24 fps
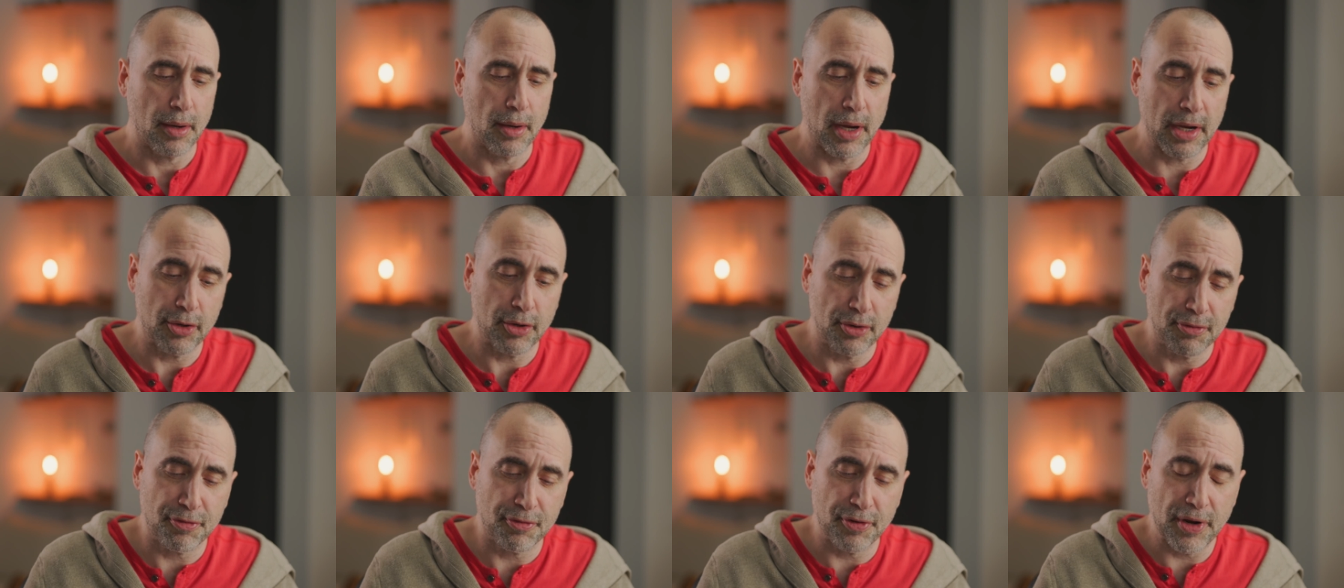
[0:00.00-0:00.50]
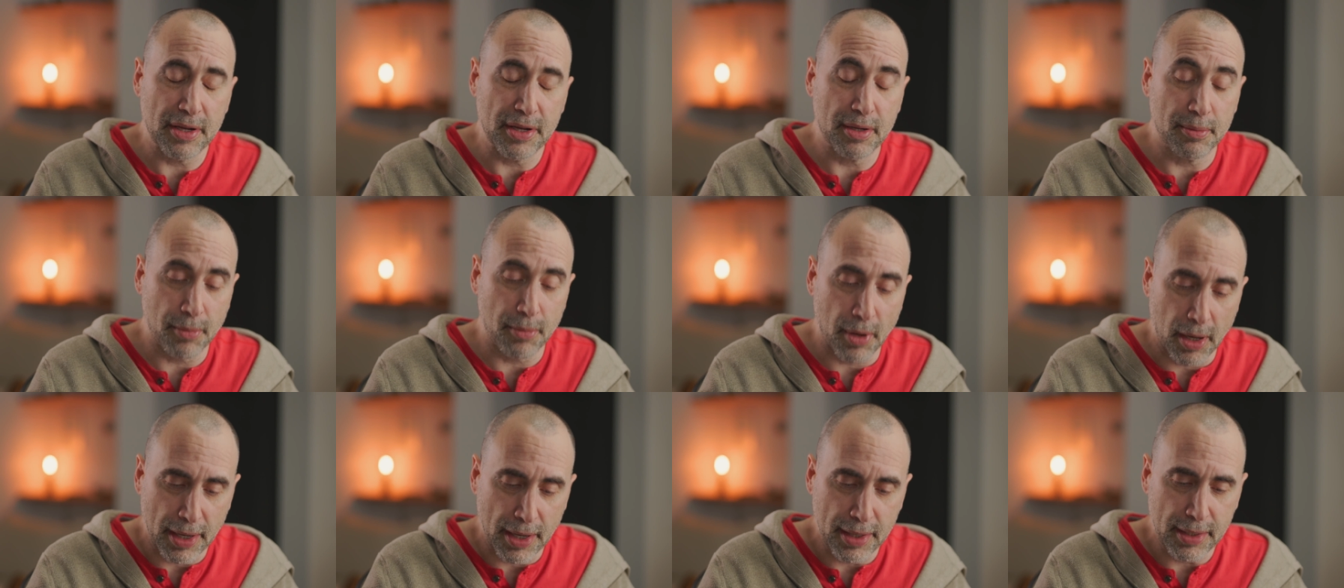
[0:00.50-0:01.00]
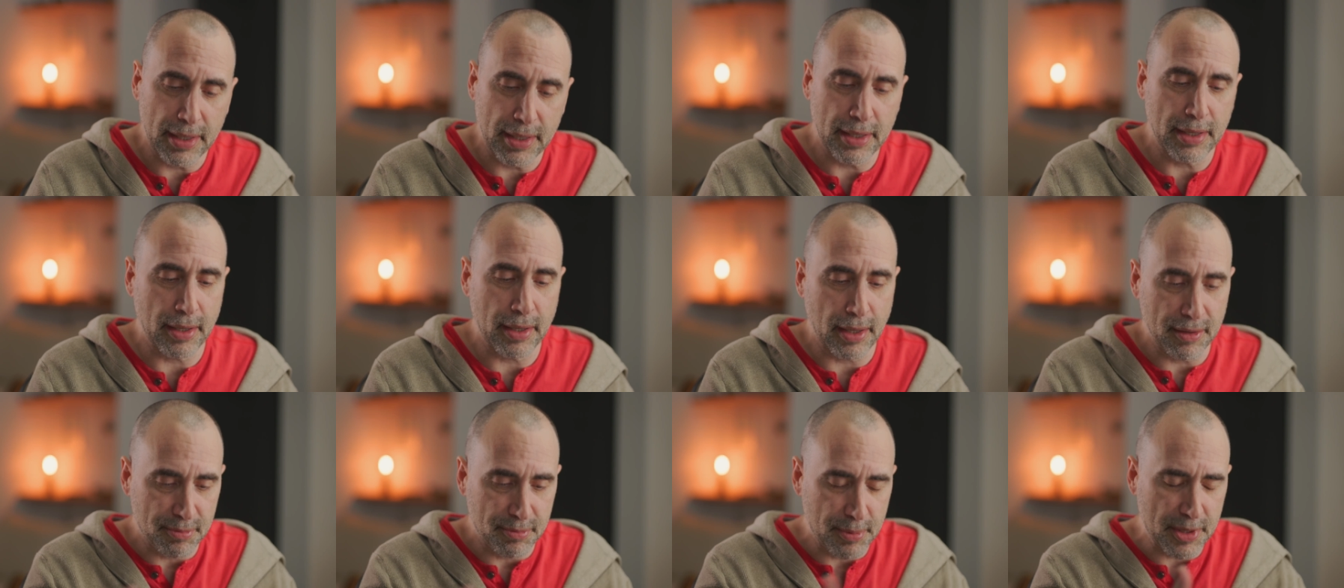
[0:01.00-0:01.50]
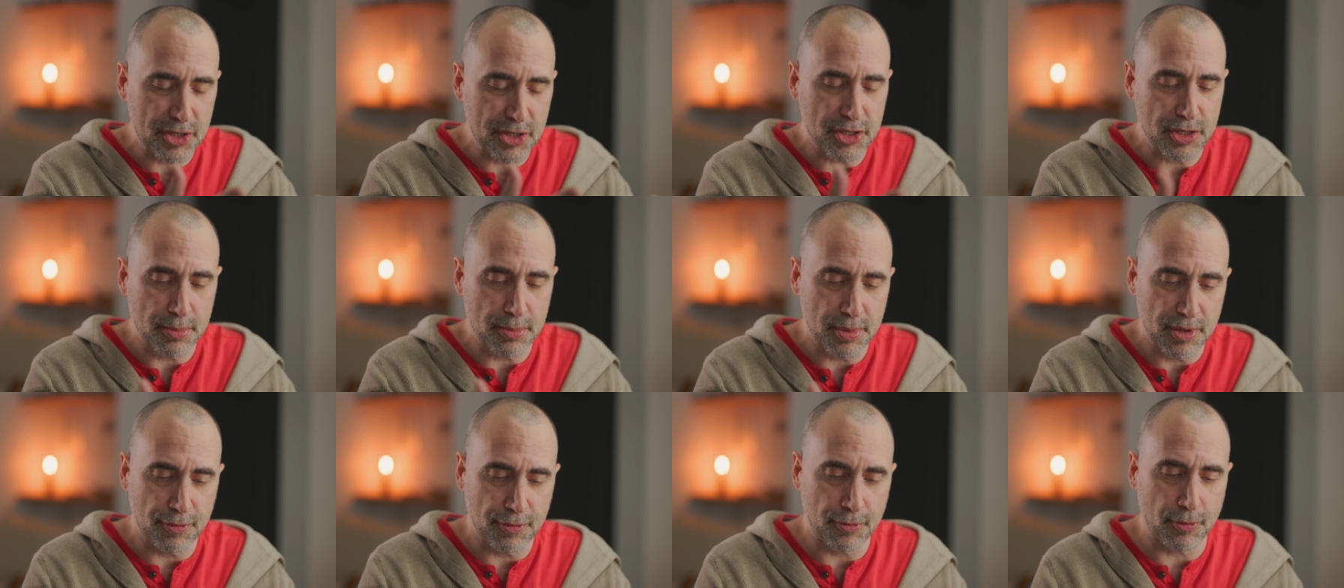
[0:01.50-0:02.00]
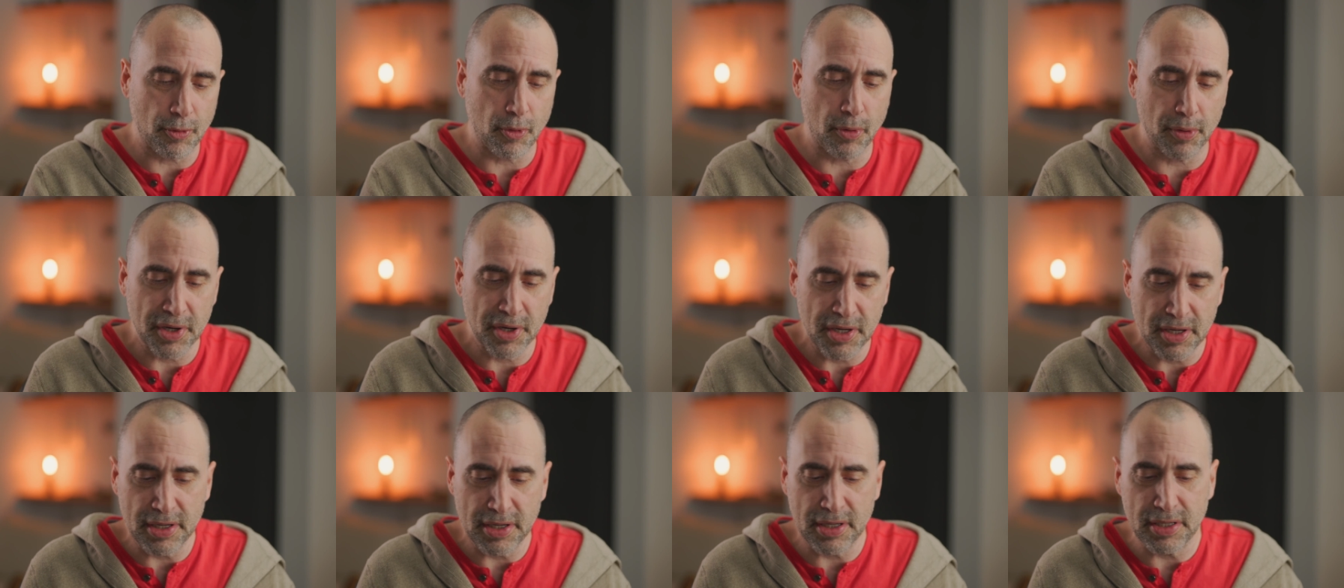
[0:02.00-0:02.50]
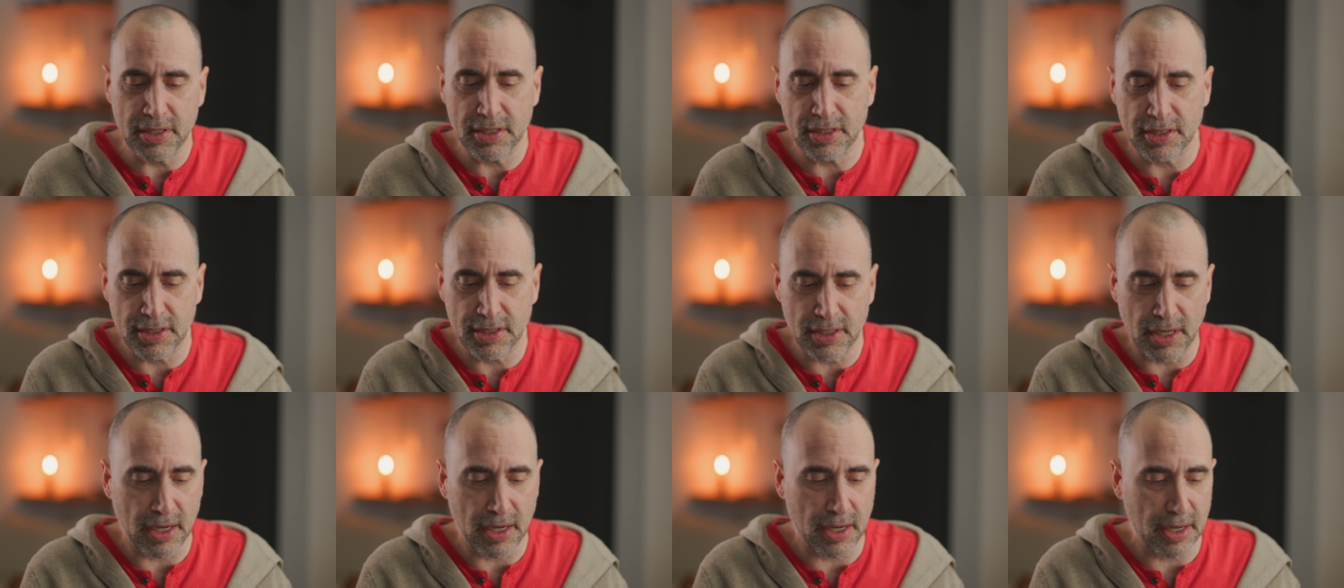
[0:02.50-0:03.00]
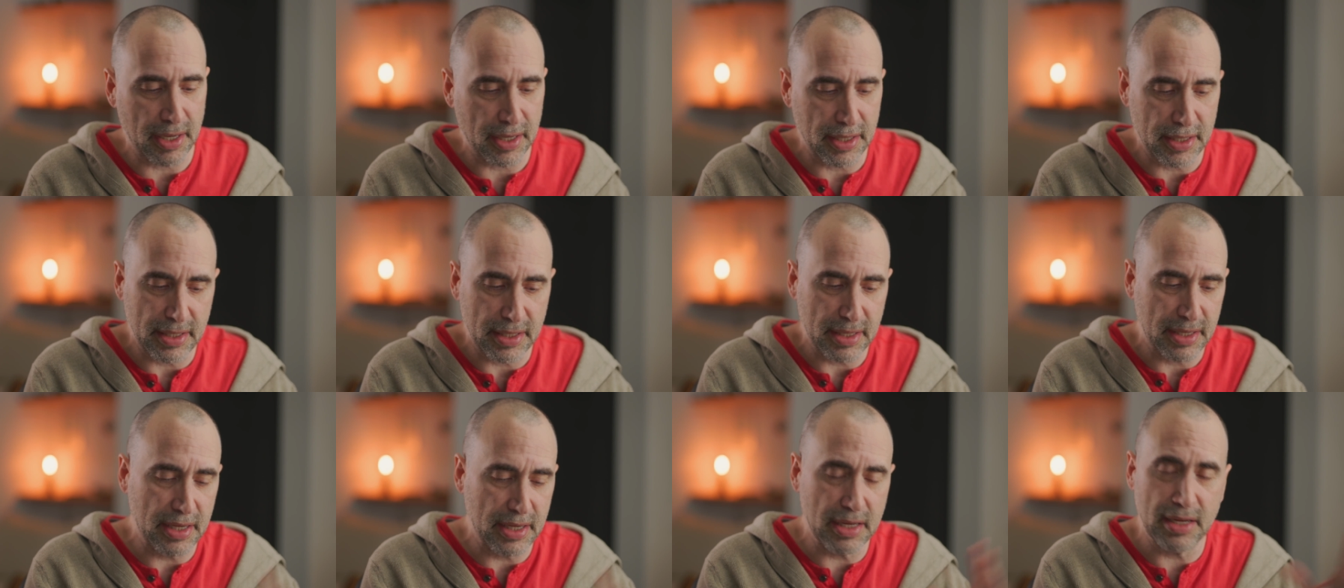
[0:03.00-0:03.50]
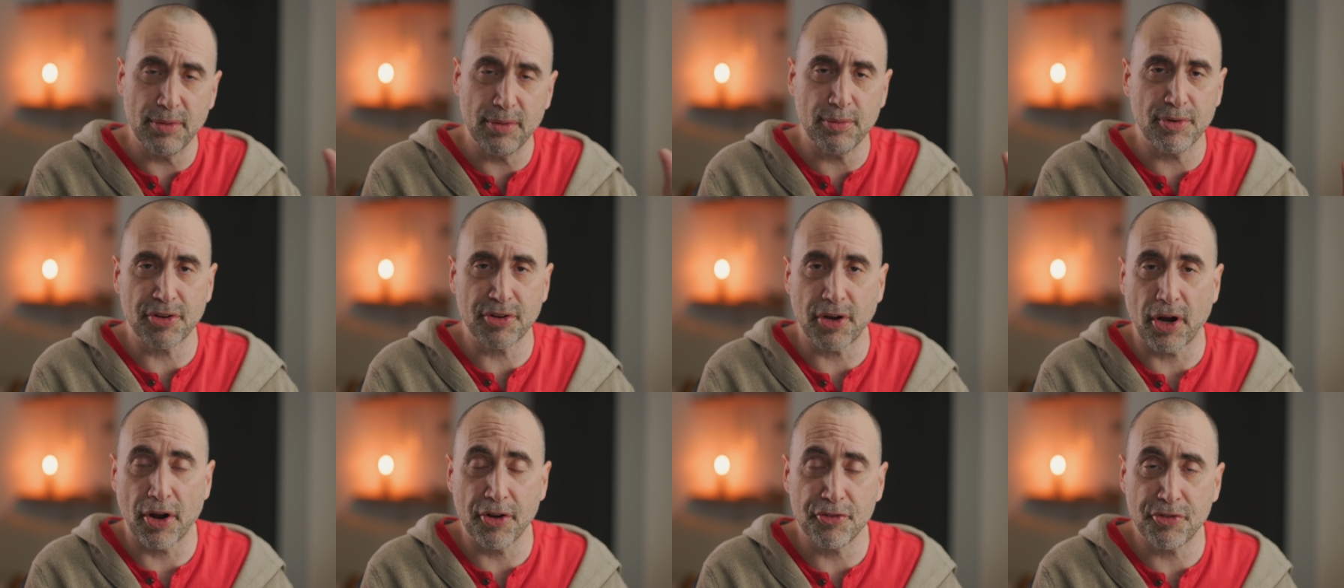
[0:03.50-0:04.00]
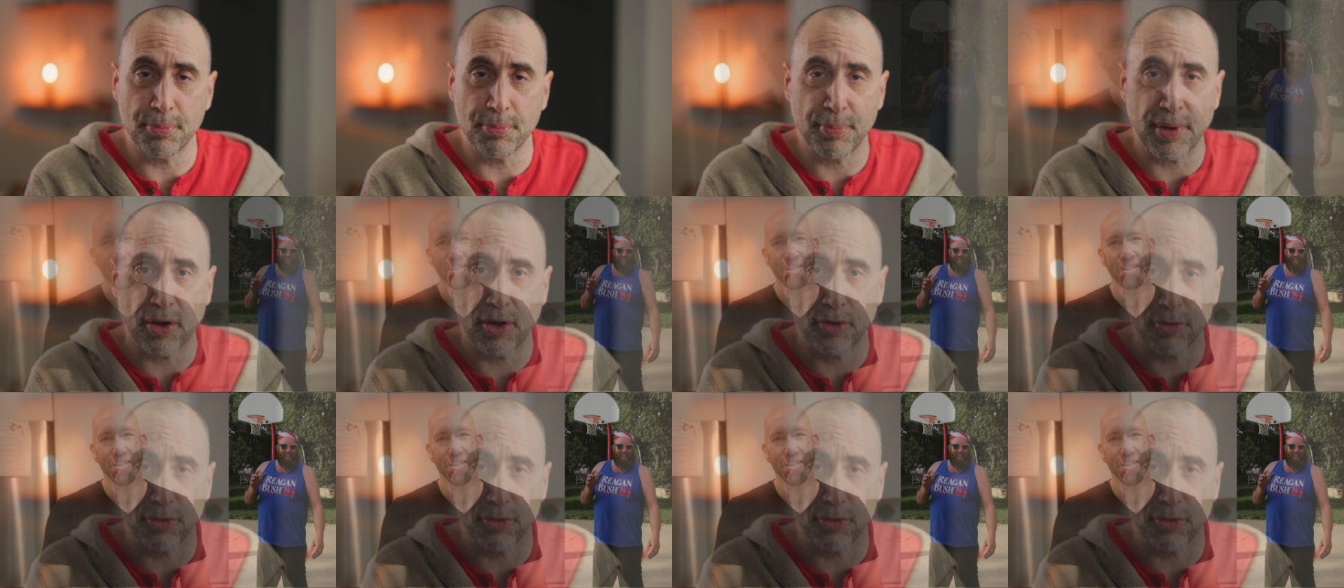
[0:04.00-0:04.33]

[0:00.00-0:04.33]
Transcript: A good friend of mine, and I've mentioned it before, he's uh, he was 100